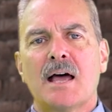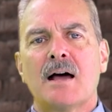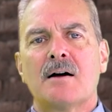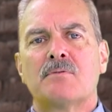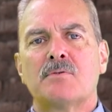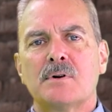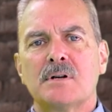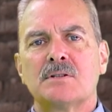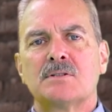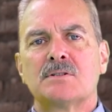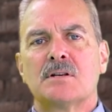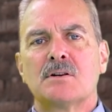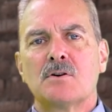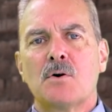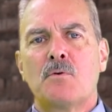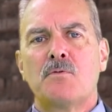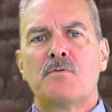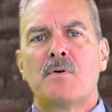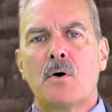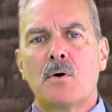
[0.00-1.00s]
every
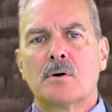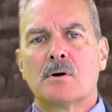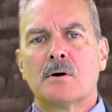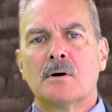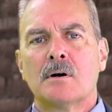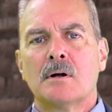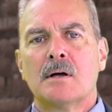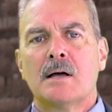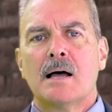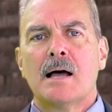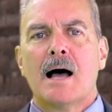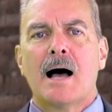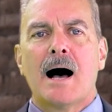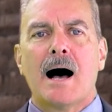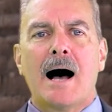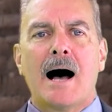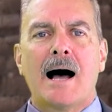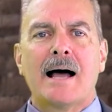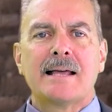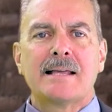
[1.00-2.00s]
single voter,
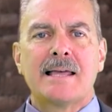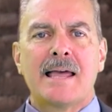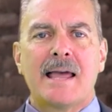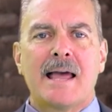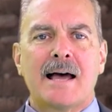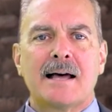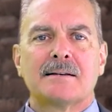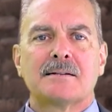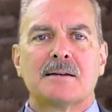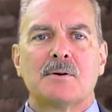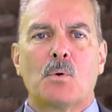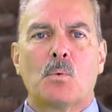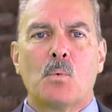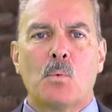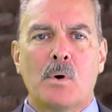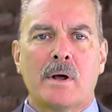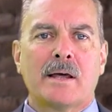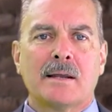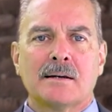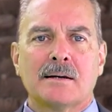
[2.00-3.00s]
I can't
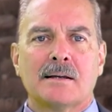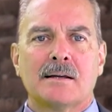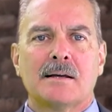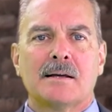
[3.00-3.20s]
win.